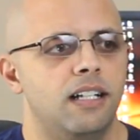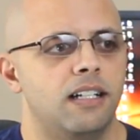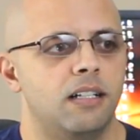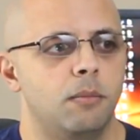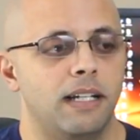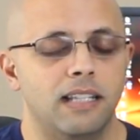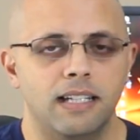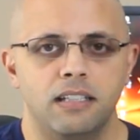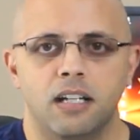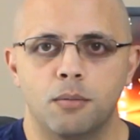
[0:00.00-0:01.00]
Um, I
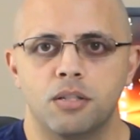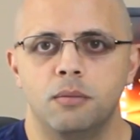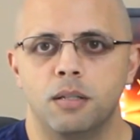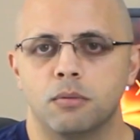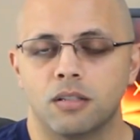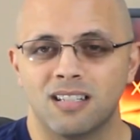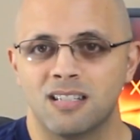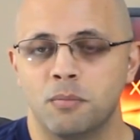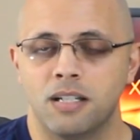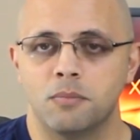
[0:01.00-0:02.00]
like the option to be able to
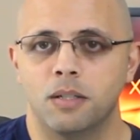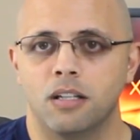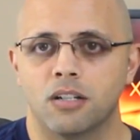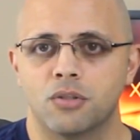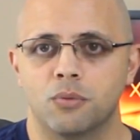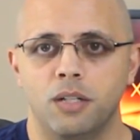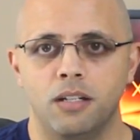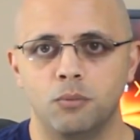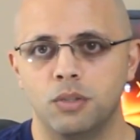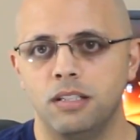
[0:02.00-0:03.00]
customize my lock
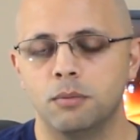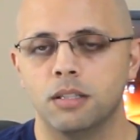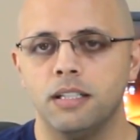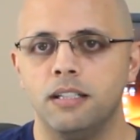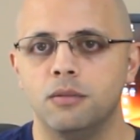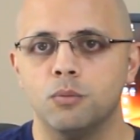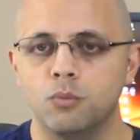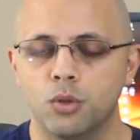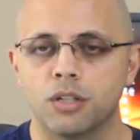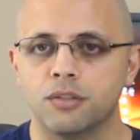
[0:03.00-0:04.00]
screen with the ability to
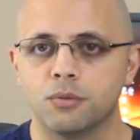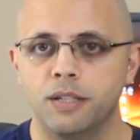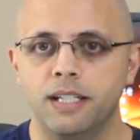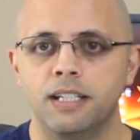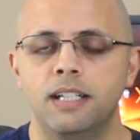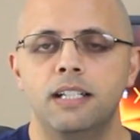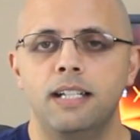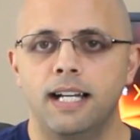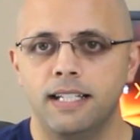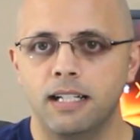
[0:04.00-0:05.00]
work on the ring,
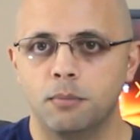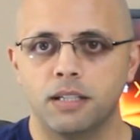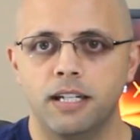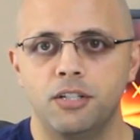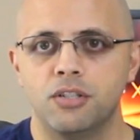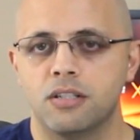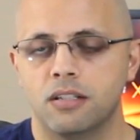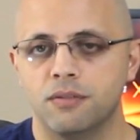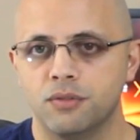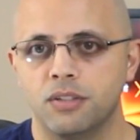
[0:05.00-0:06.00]
adding applications and
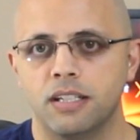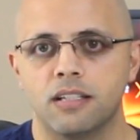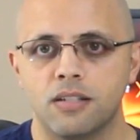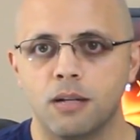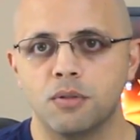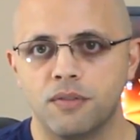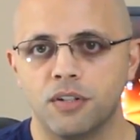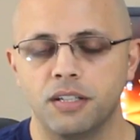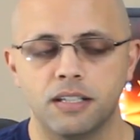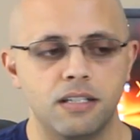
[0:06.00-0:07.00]
different things. That was
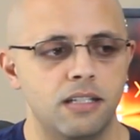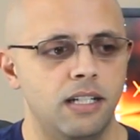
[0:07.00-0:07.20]
very nice.